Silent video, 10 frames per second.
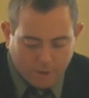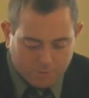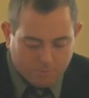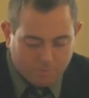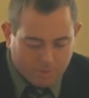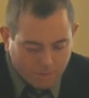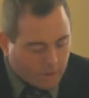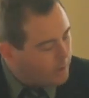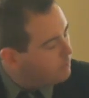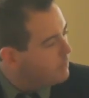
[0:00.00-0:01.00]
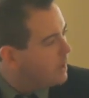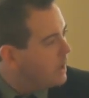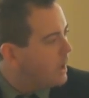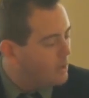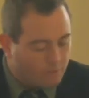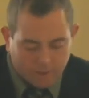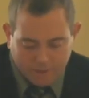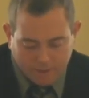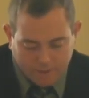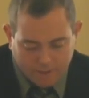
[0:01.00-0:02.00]
That was, Ed
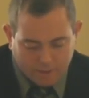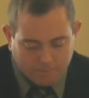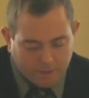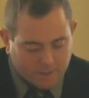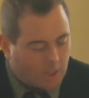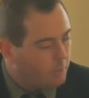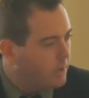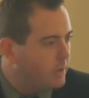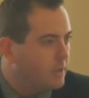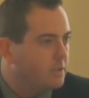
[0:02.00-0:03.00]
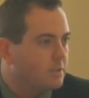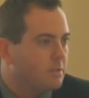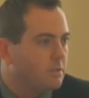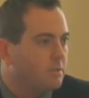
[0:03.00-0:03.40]
agreed to this, and based on what he's...